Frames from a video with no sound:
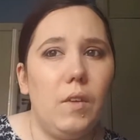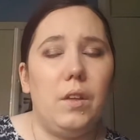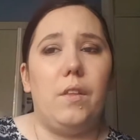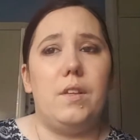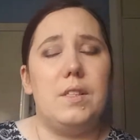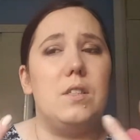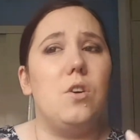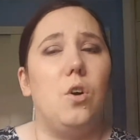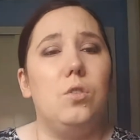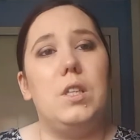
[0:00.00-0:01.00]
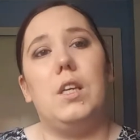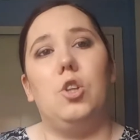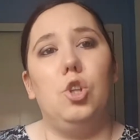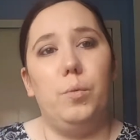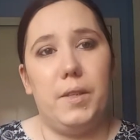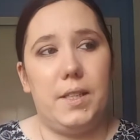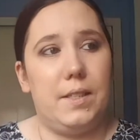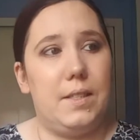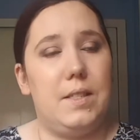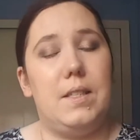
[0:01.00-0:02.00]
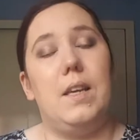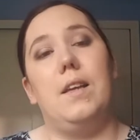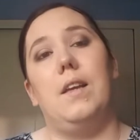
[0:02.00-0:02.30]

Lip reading: Now this is the All Day Luminous